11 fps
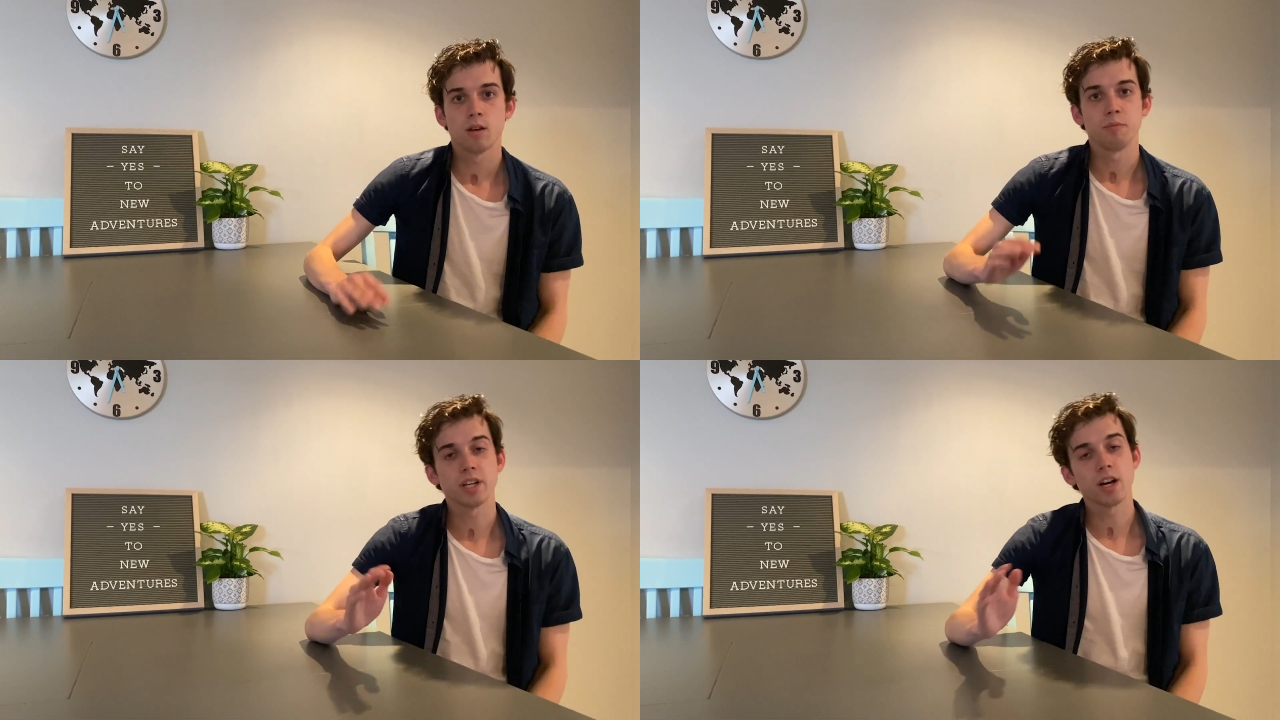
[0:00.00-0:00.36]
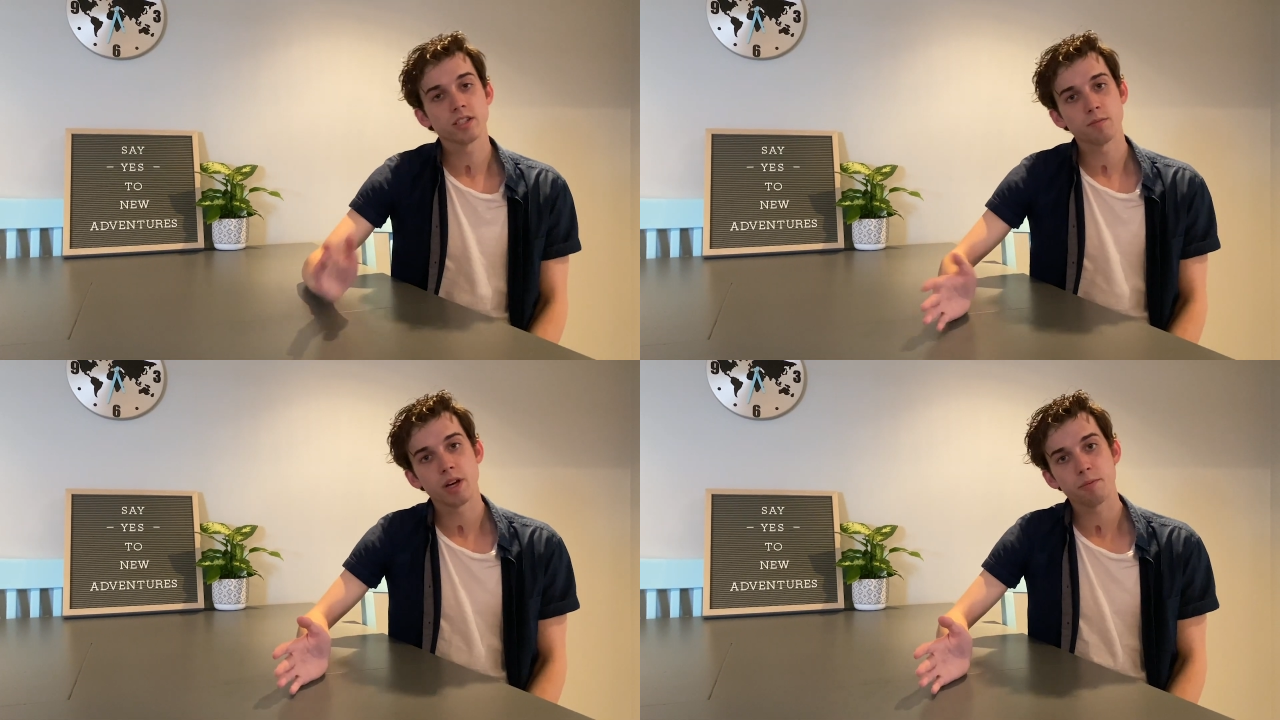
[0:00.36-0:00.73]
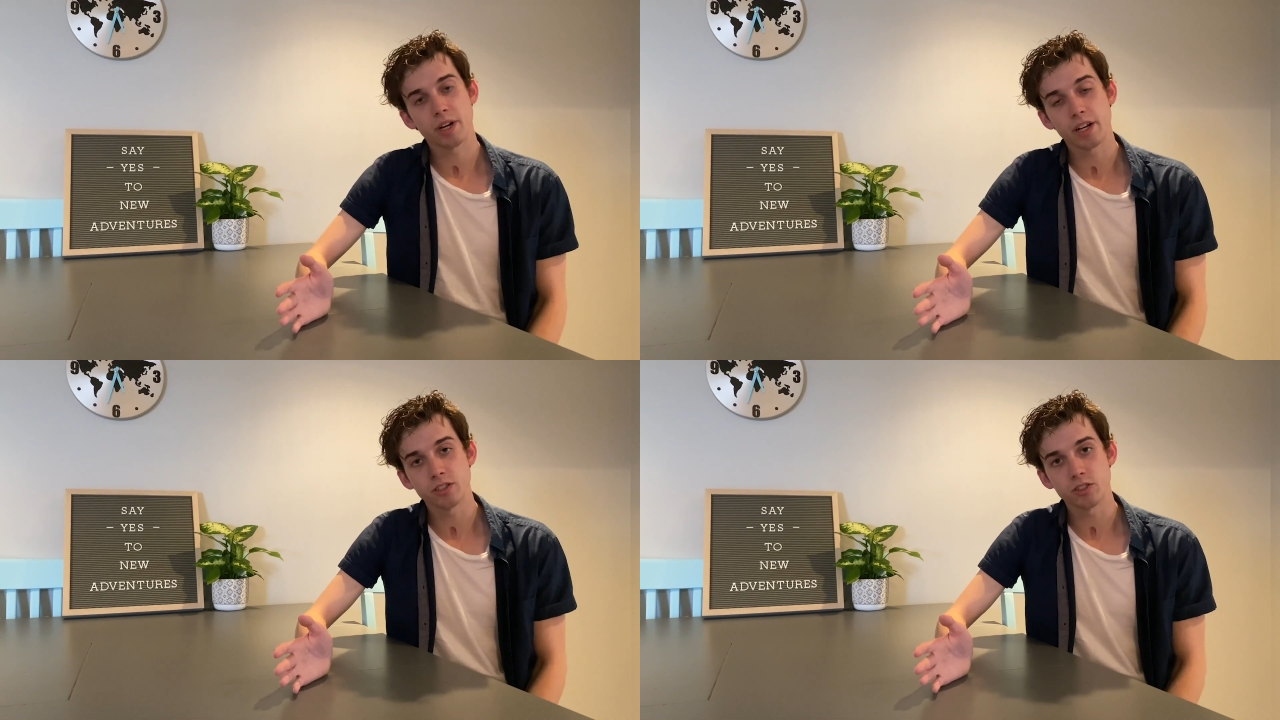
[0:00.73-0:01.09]
Because of my
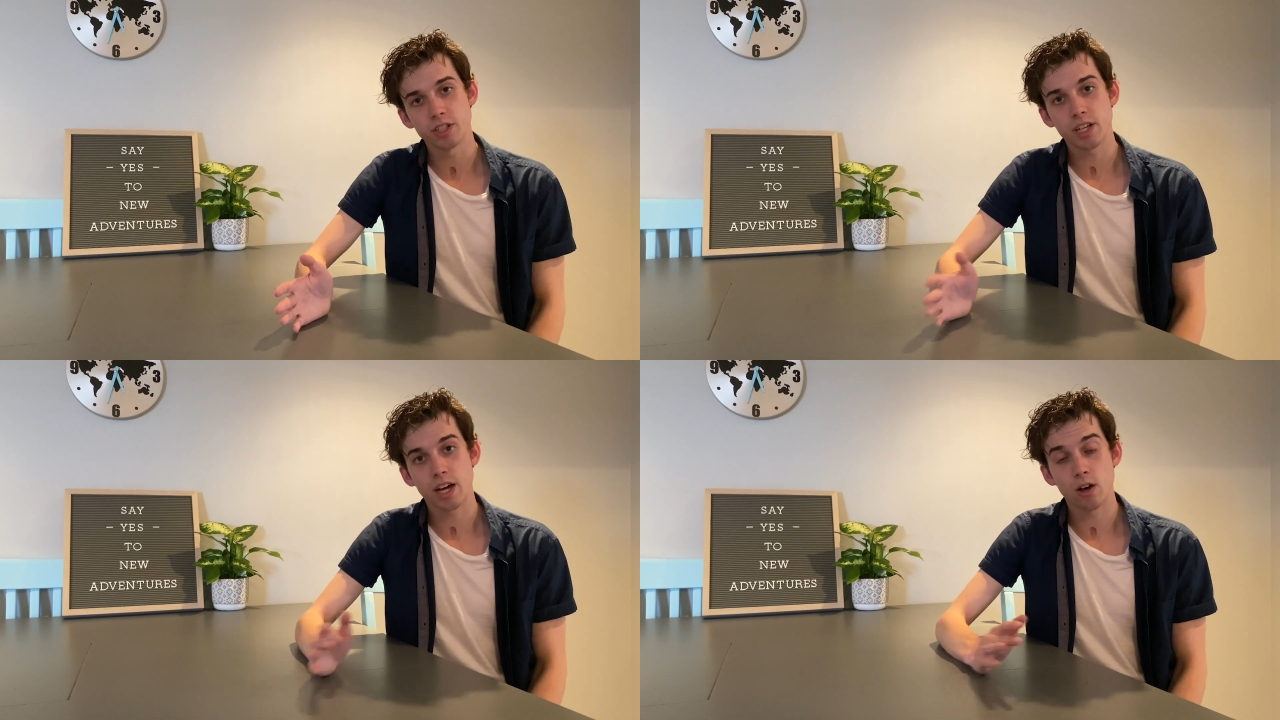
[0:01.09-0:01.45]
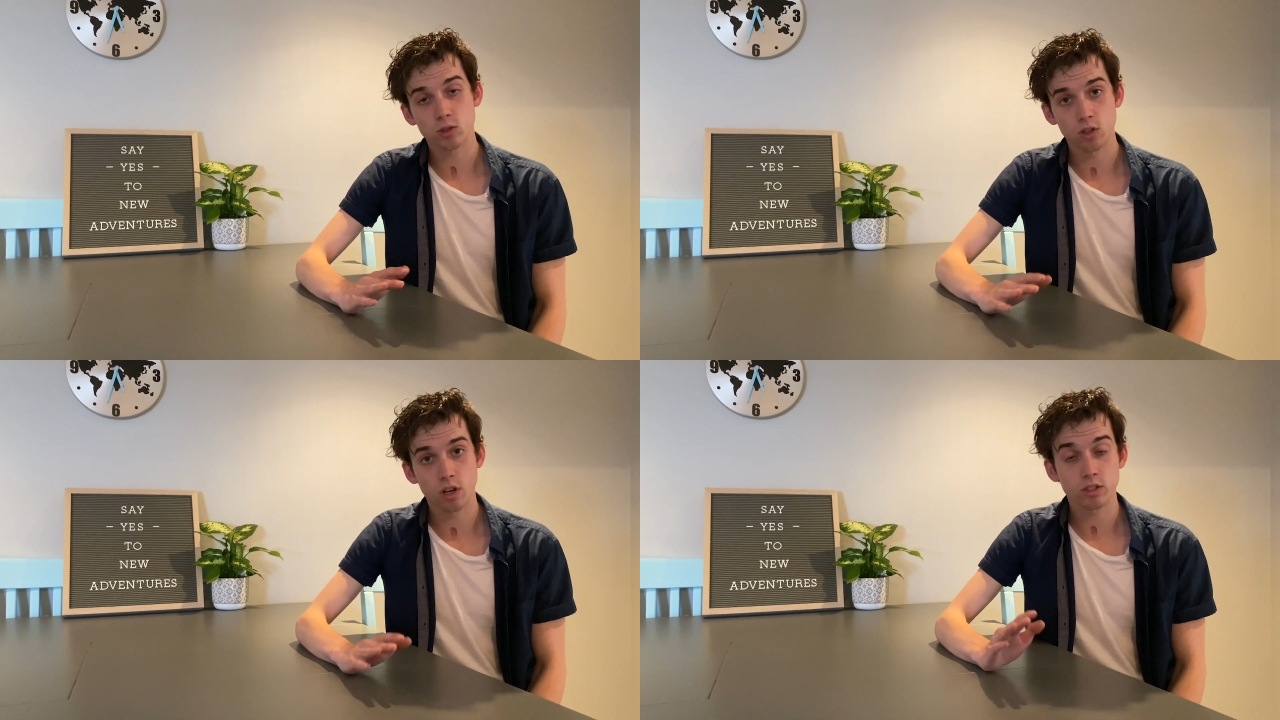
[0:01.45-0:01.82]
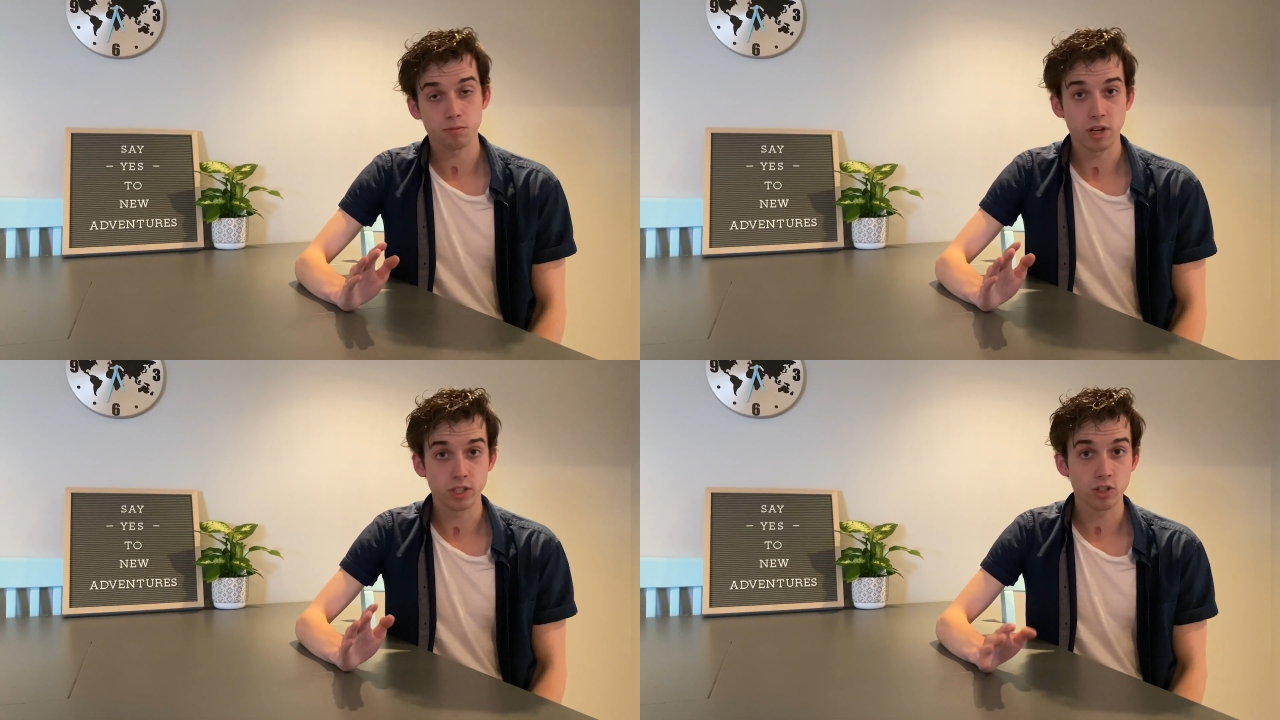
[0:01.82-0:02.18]
brain injury, I also
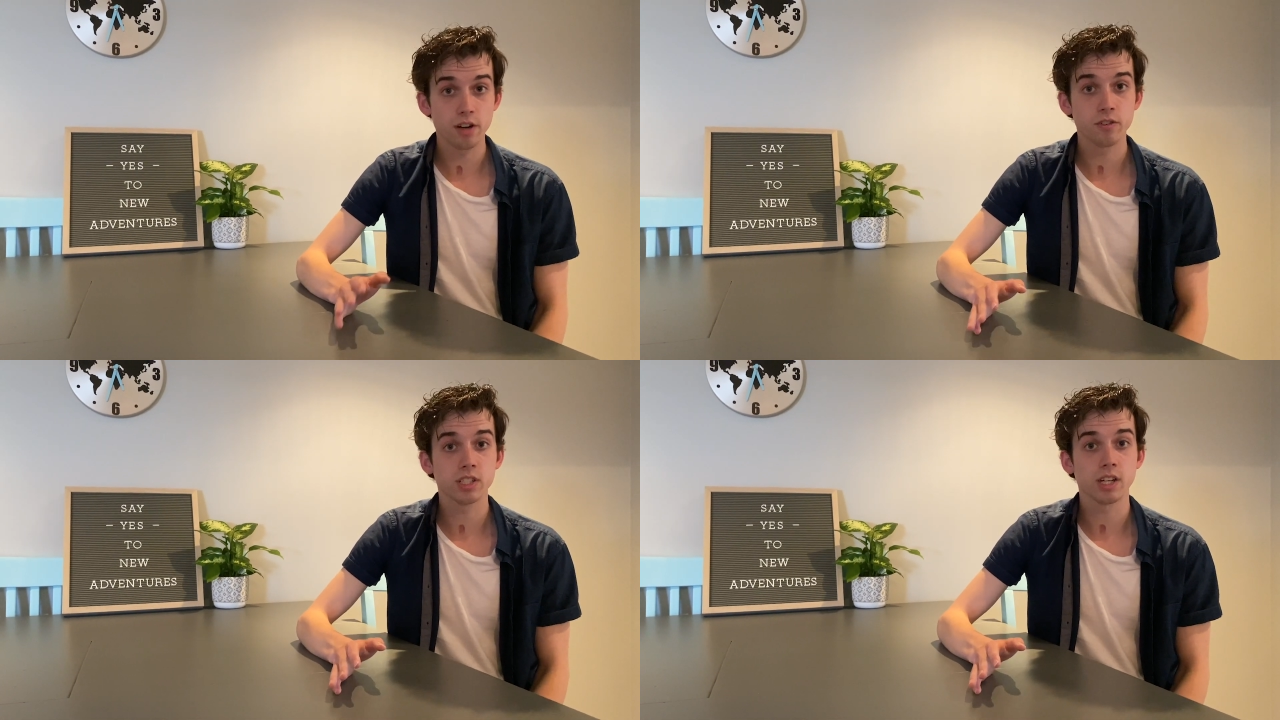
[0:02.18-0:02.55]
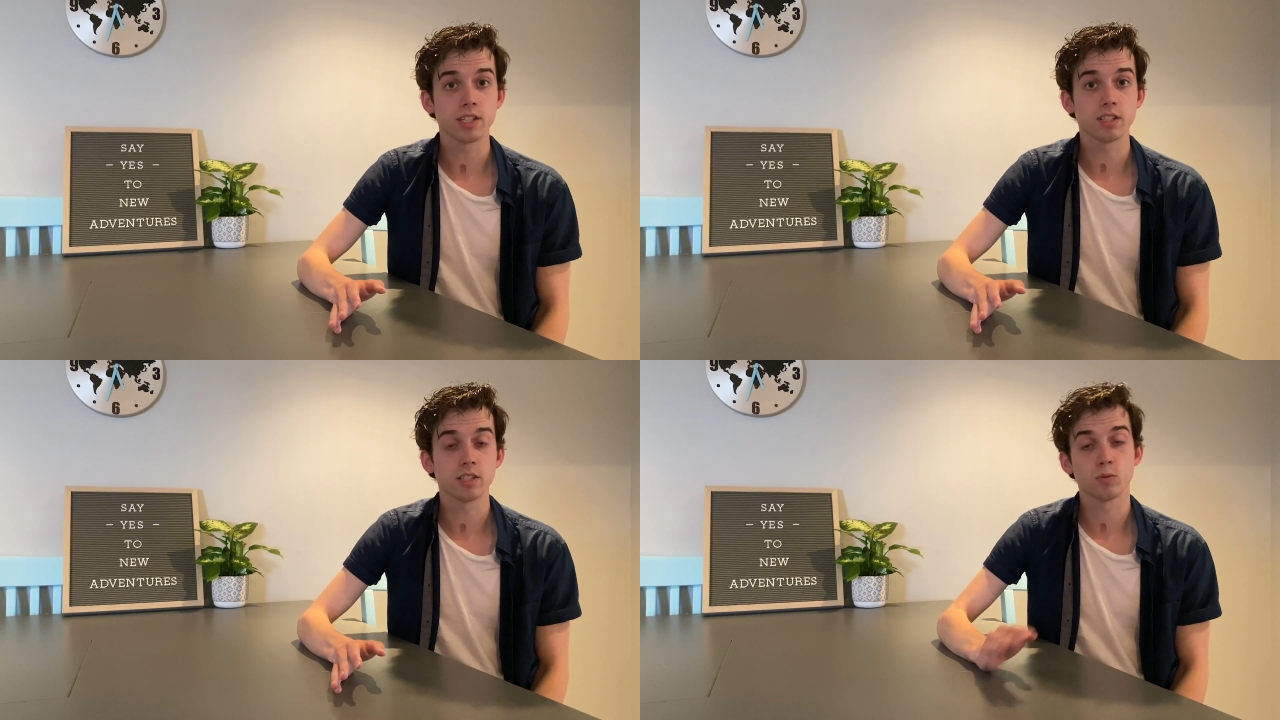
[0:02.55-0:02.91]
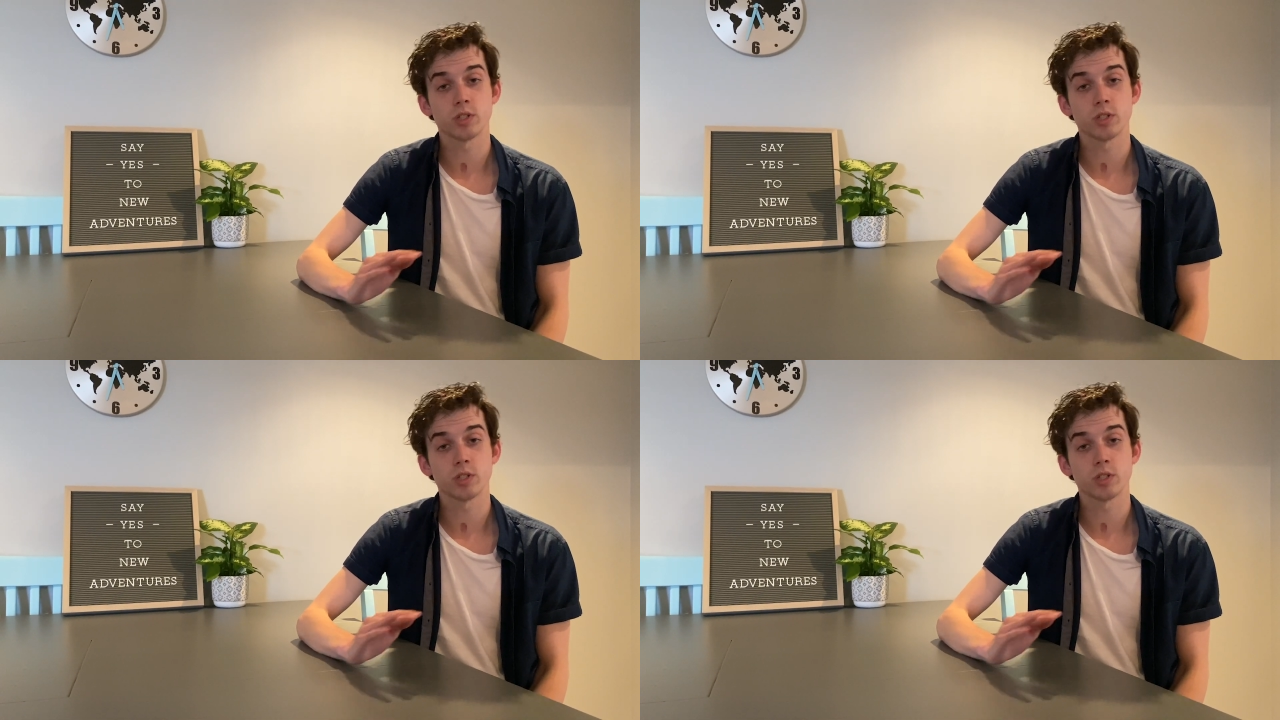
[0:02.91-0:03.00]
lost my driver's license,